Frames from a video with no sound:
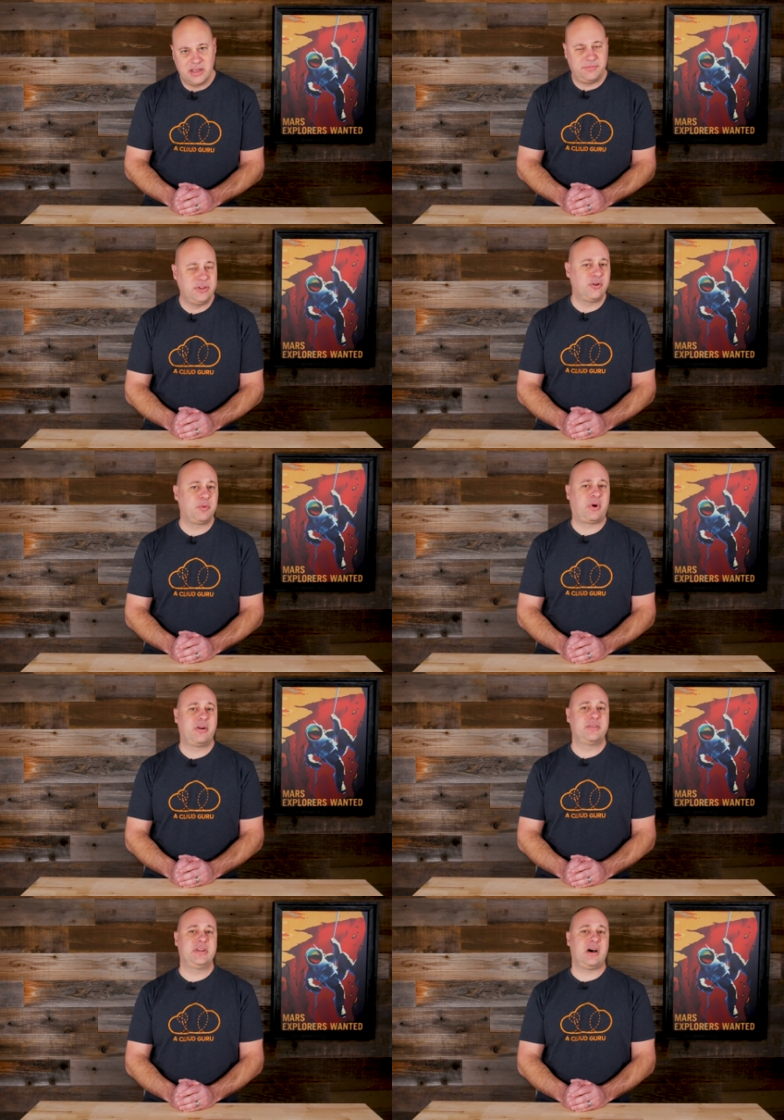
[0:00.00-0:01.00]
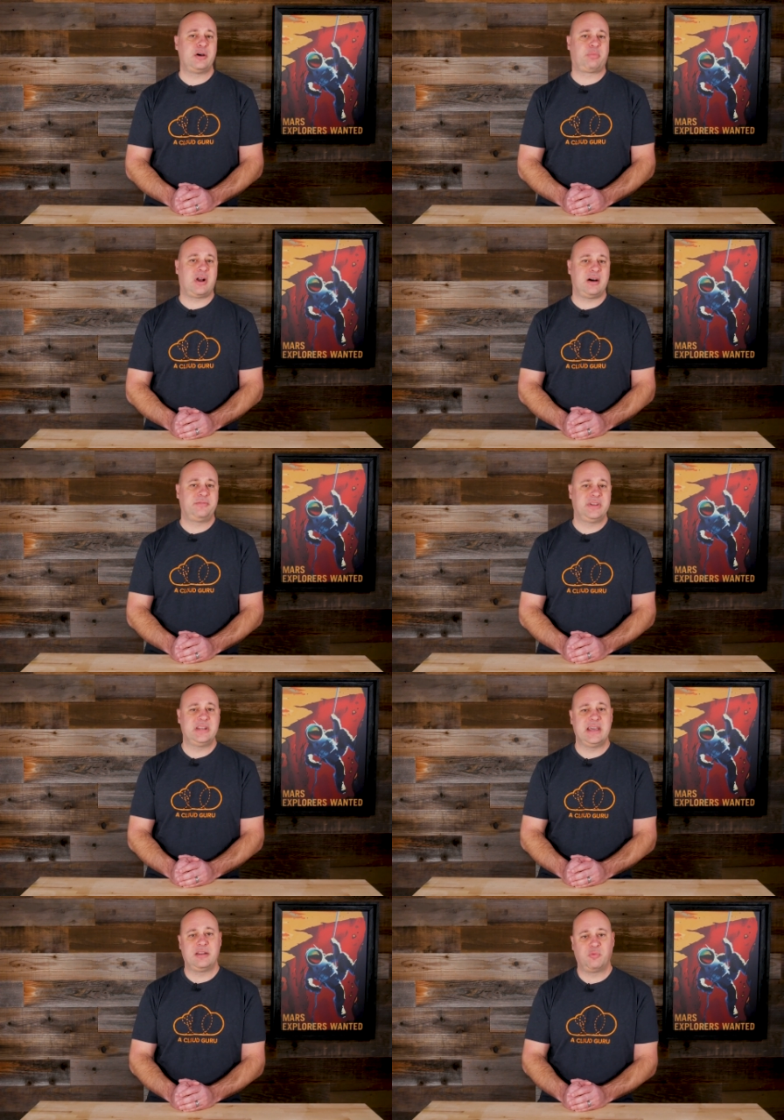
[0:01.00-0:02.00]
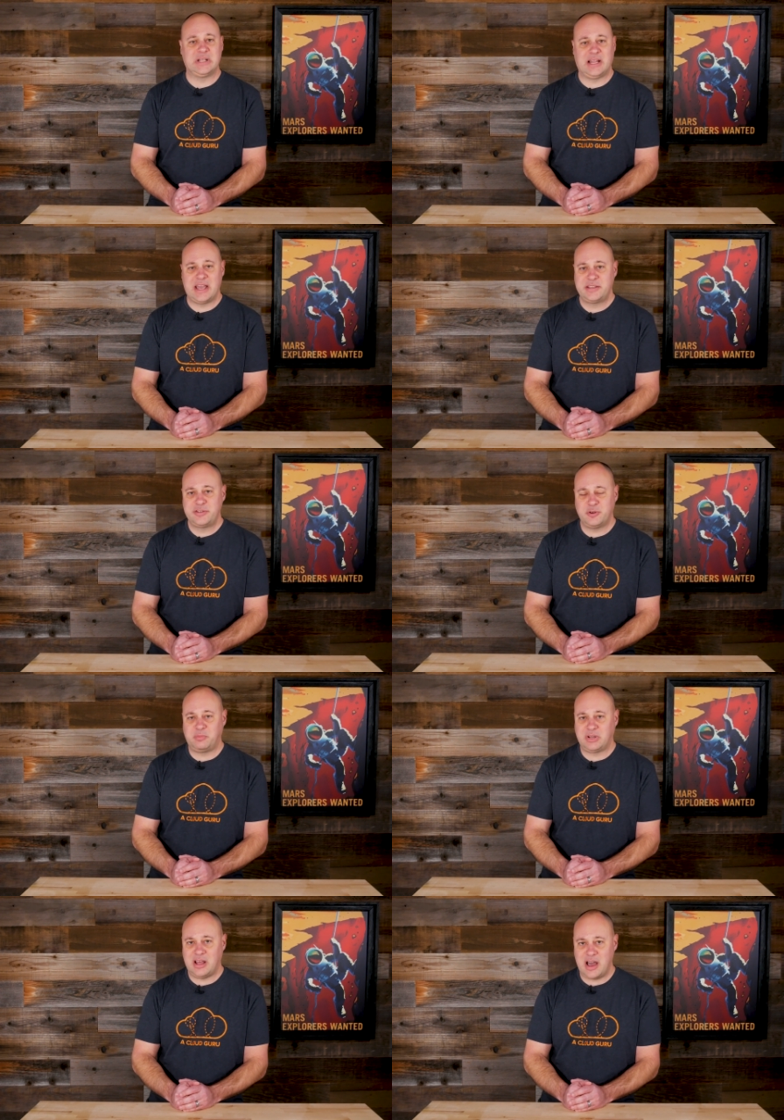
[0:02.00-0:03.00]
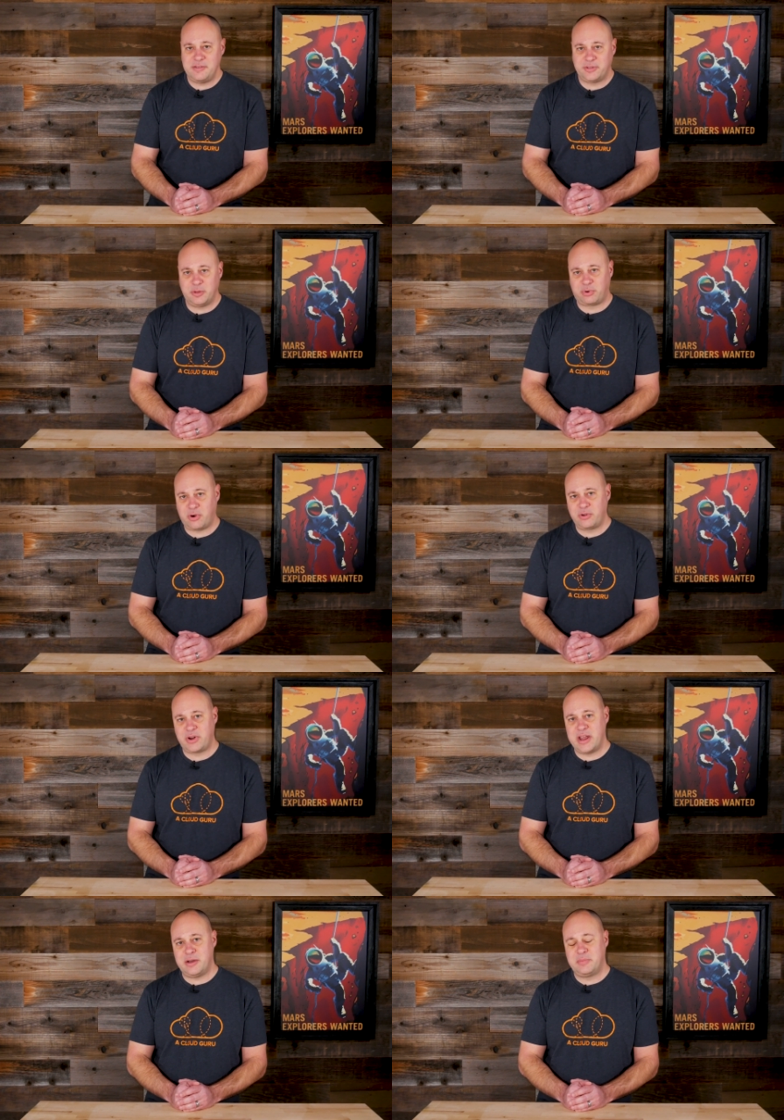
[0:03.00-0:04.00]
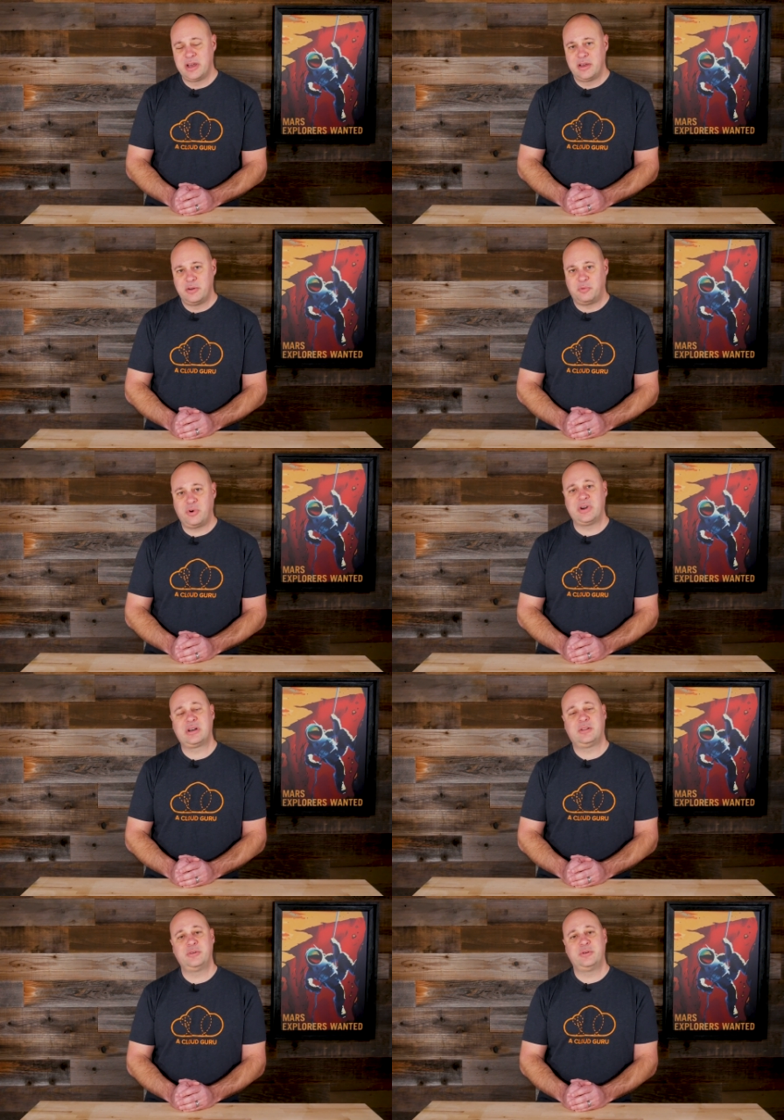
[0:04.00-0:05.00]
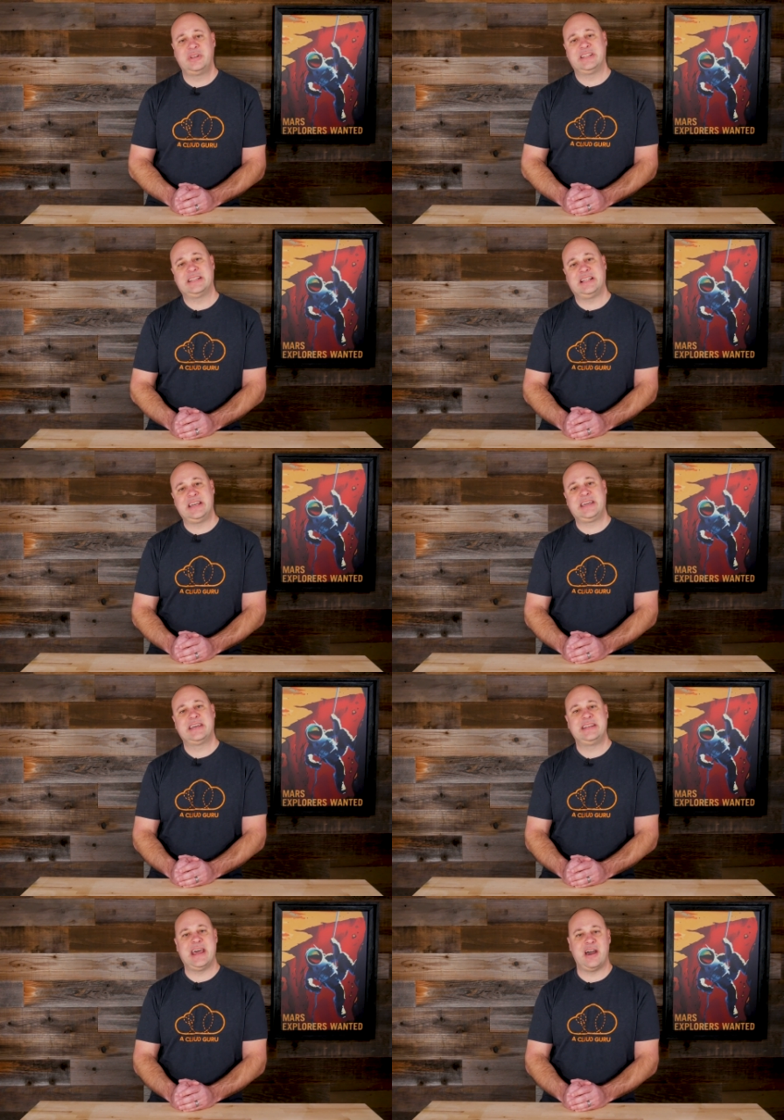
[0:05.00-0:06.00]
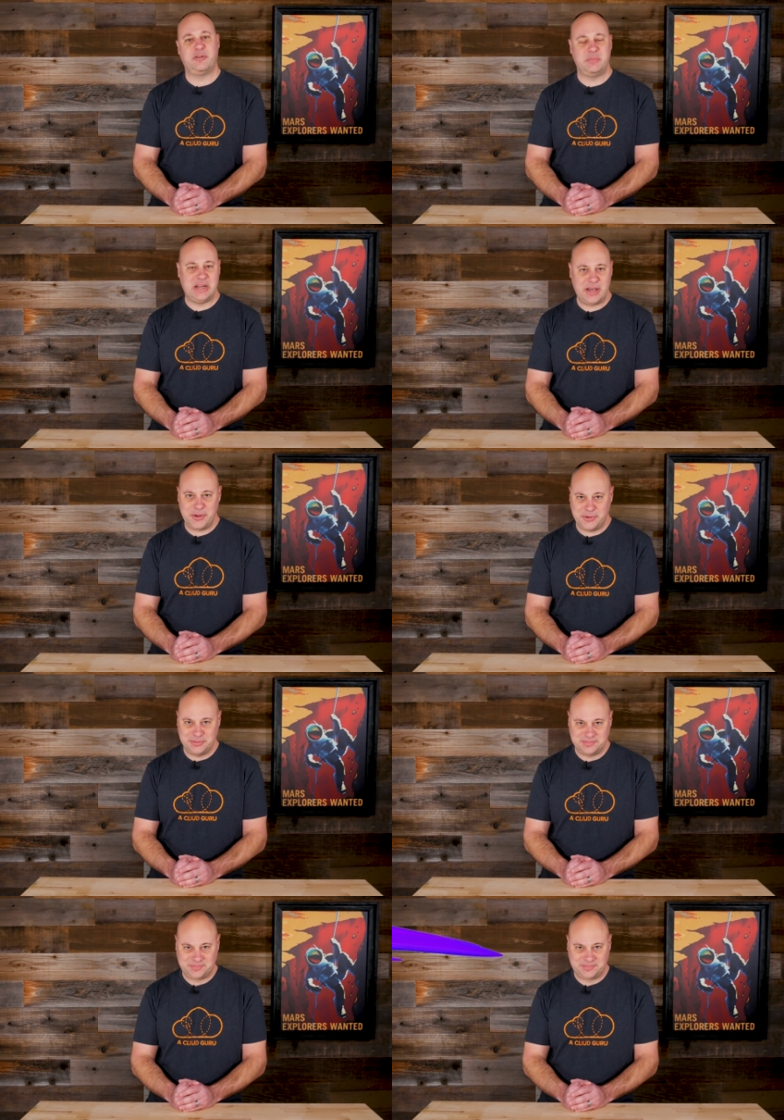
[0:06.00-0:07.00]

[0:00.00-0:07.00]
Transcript: If you are part of a nonprofit and would like to apply for the program, we'll include the link down below.